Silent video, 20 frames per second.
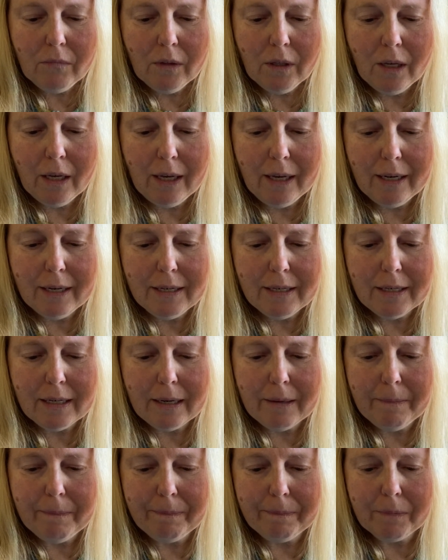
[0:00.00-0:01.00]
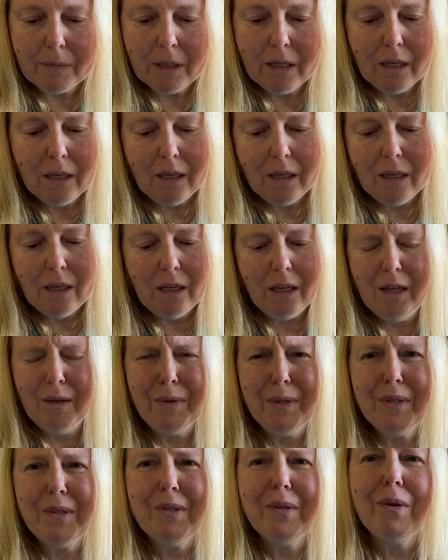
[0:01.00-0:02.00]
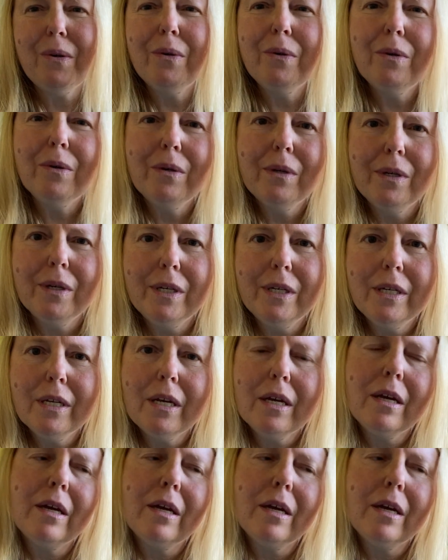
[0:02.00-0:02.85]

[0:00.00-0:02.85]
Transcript: And it was so good.